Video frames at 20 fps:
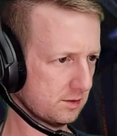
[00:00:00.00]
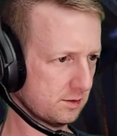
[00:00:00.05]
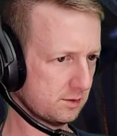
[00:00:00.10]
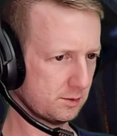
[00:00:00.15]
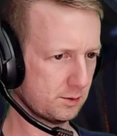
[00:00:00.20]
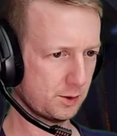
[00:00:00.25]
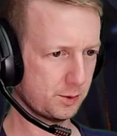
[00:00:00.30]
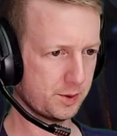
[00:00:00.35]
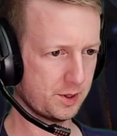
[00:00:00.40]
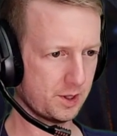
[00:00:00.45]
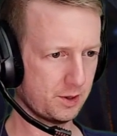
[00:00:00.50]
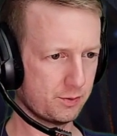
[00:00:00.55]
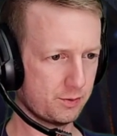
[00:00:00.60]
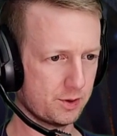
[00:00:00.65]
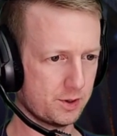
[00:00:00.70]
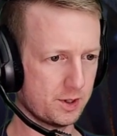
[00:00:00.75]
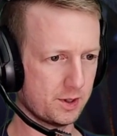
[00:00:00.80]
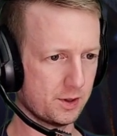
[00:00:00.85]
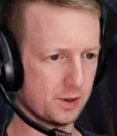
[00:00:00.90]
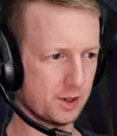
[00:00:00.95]
What do we need for
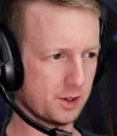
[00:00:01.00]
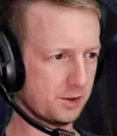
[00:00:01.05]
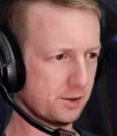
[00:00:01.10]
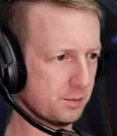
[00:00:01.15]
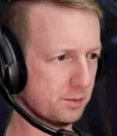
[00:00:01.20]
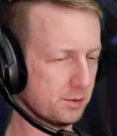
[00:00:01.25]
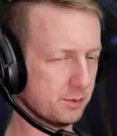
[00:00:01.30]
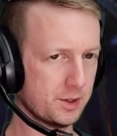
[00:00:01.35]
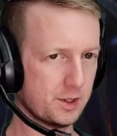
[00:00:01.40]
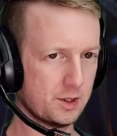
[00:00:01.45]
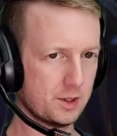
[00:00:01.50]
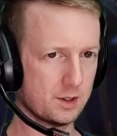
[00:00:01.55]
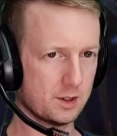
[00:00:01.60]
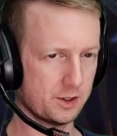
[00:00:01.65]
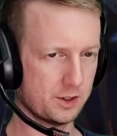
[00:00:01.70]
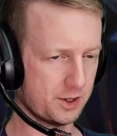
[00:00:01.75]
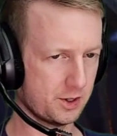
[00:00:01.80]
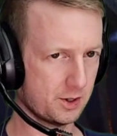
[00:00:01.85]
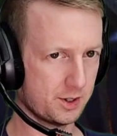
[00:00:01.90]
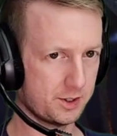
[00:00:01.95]
another huntsman? We need
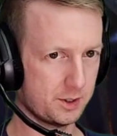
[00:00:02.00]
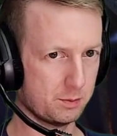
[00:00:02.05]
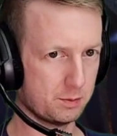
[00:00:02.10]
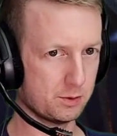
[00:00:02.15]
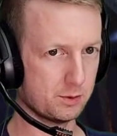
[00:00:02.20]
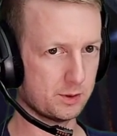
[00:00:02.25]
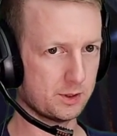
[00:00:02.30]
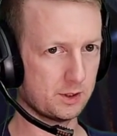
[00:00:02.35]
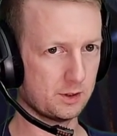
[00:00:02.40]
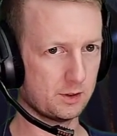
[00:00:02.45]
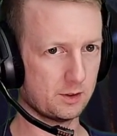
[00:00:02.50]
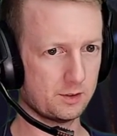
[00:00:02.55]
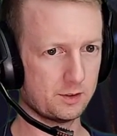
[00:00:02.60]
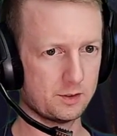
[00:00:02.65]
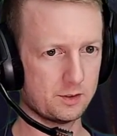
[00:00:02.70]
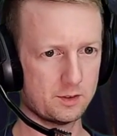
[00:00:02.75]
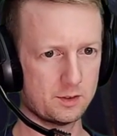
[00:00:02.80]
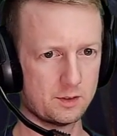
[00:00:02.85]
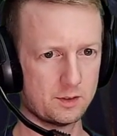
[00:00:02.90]
another 90 points.